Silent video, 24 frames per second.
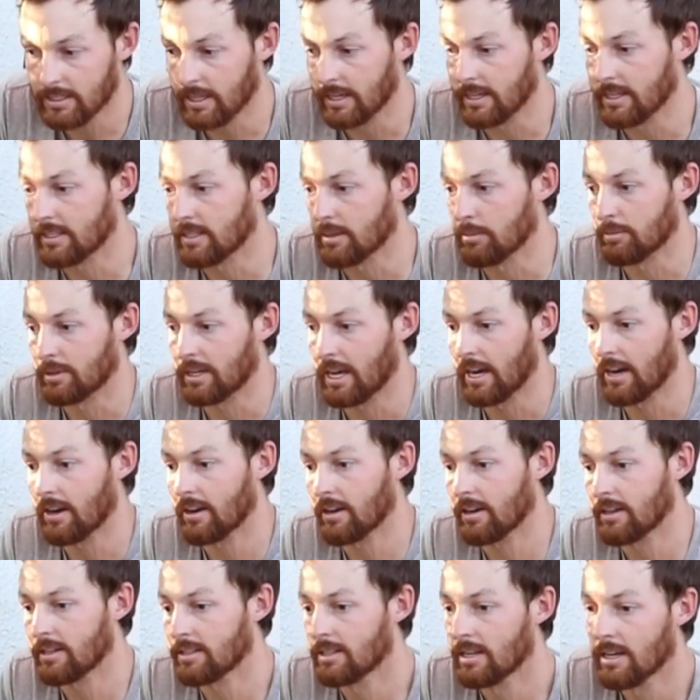and some
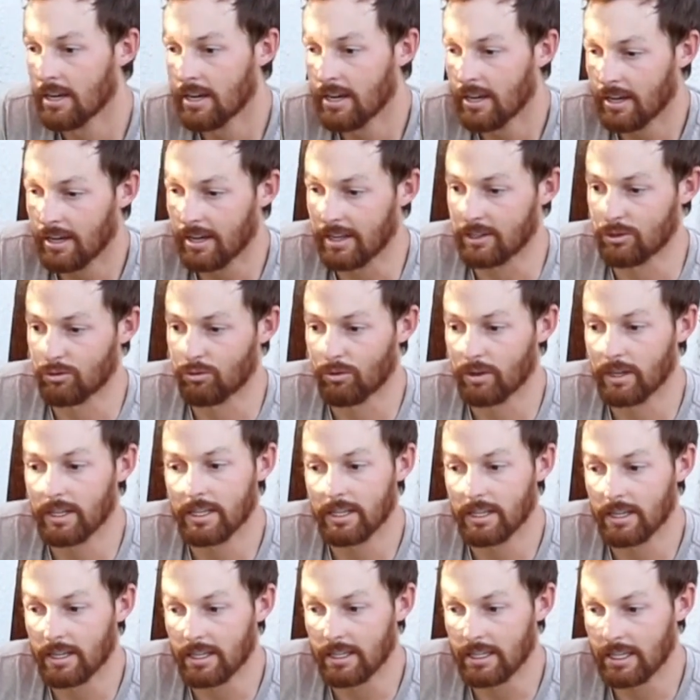carrots, it's
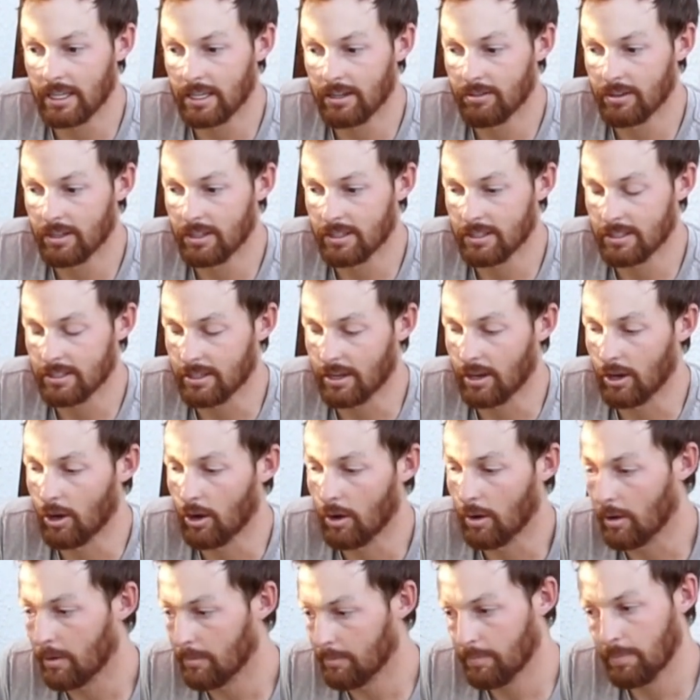really going to give us
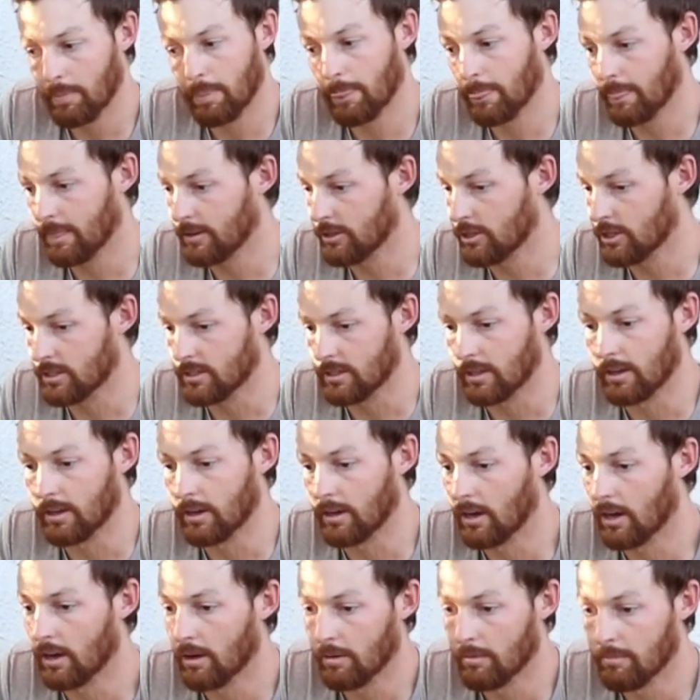just
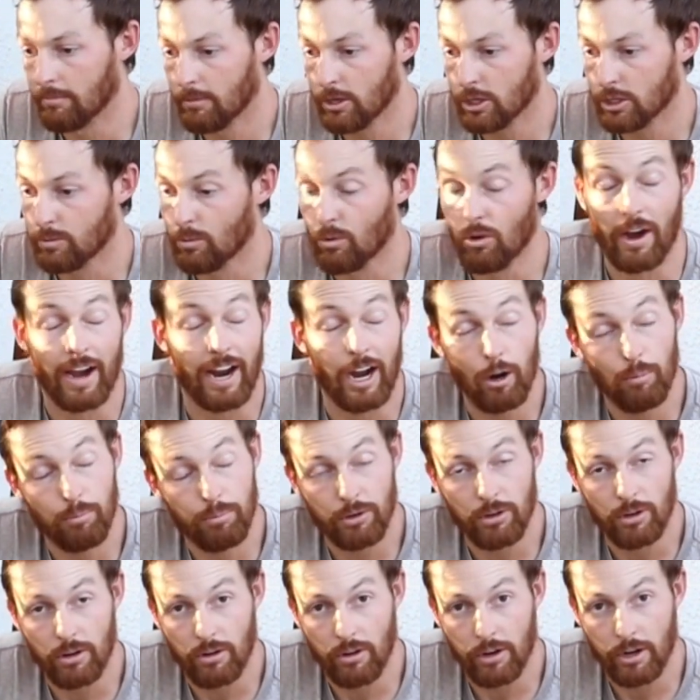a much more
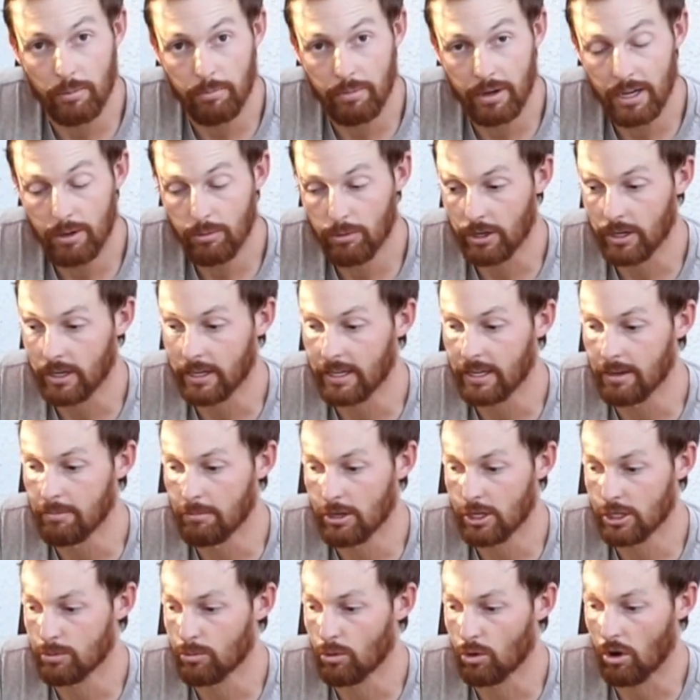output on our bed. We're going to get
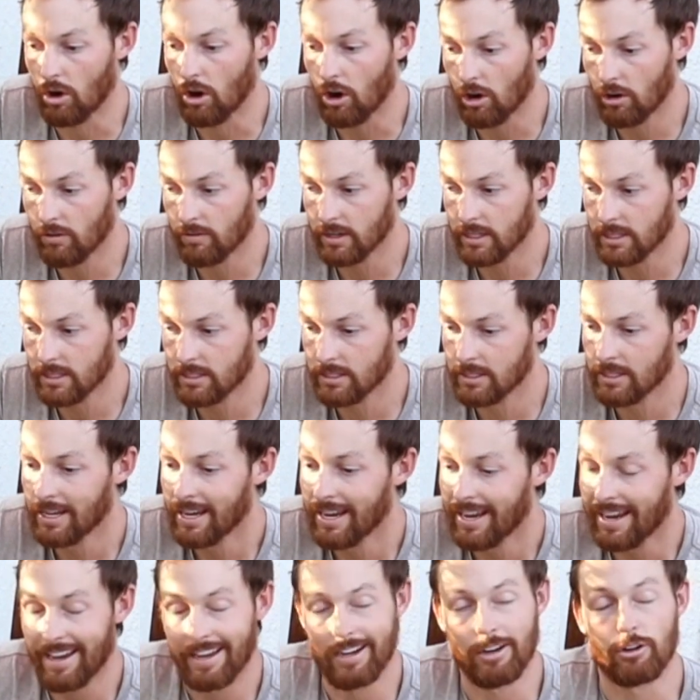much more harvest,
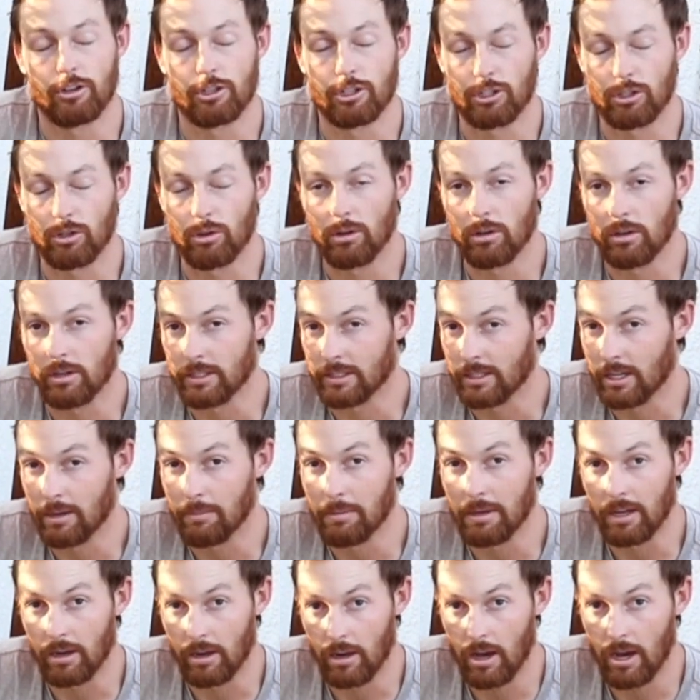and our soil is going to
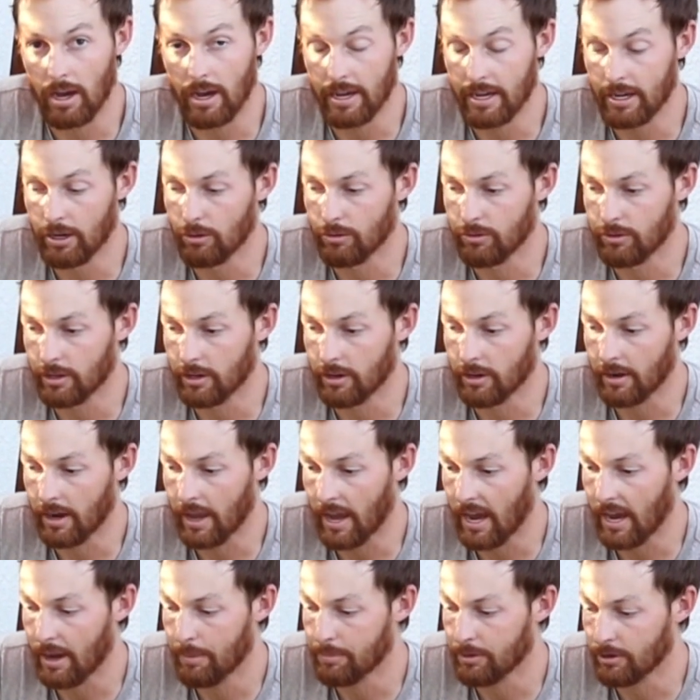be a lot healthier and
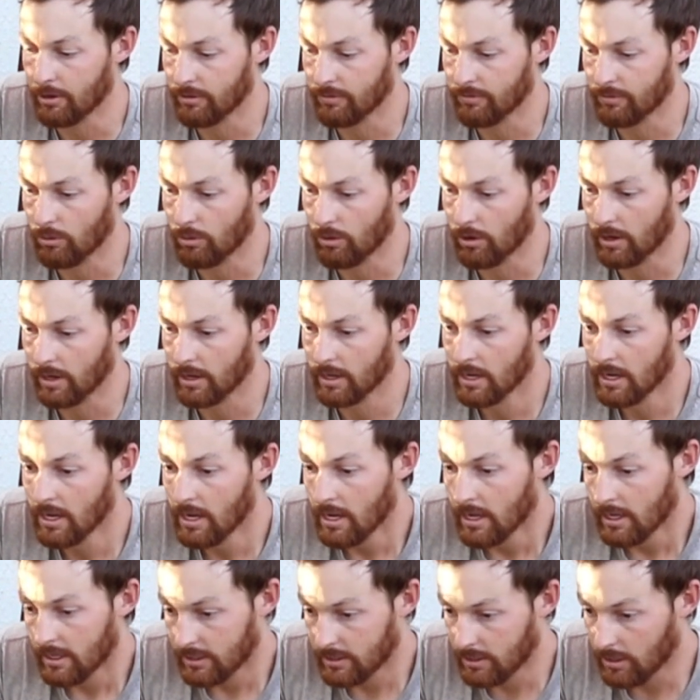happier for it.
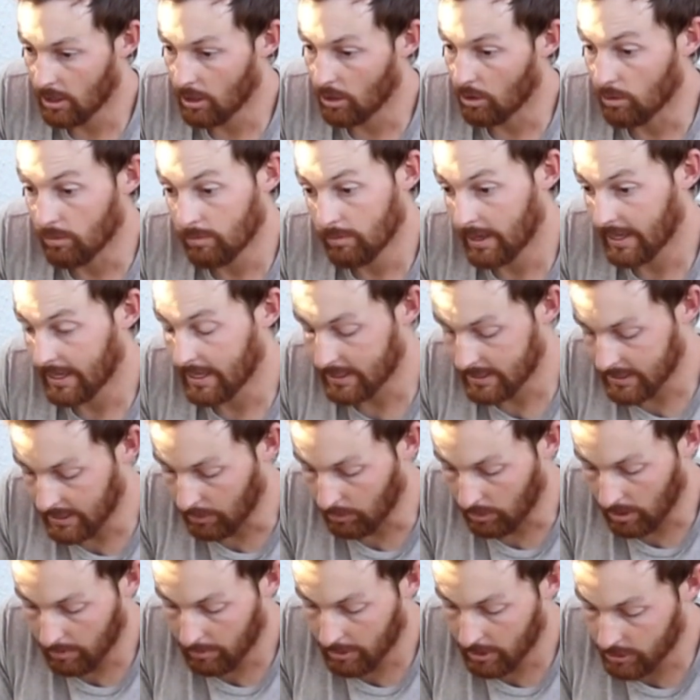So, like I said,
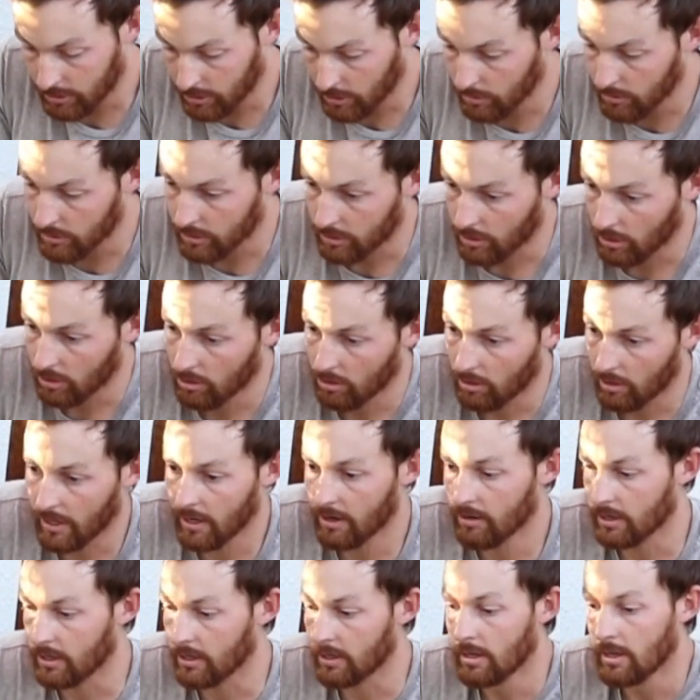what I'm going to do is go
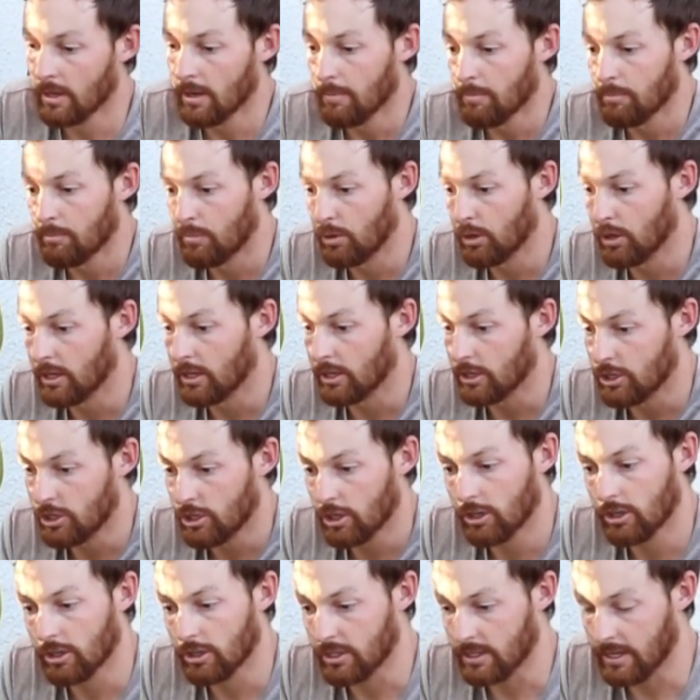around and put
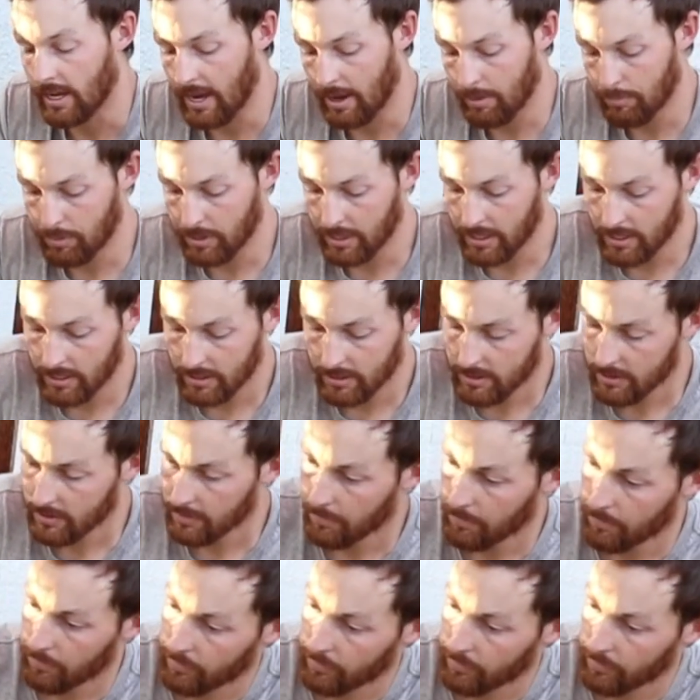sugar snap peas